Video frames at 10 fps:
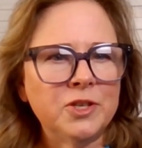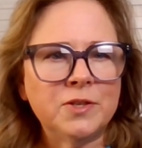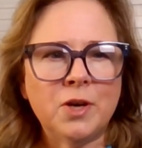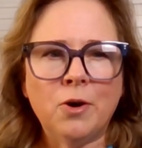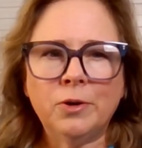
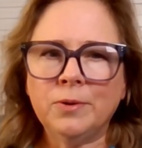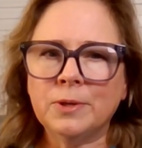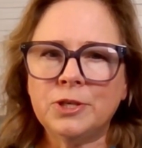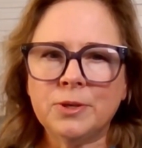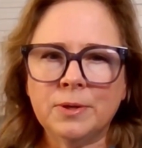Just call
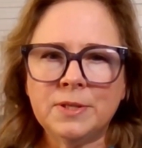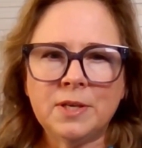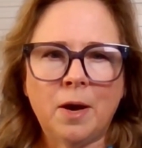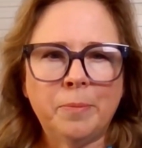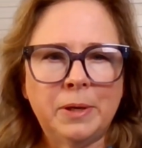your insurance
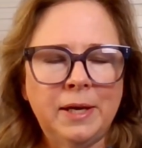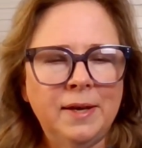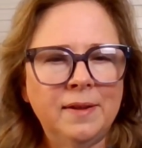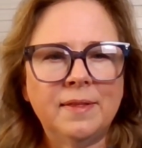company.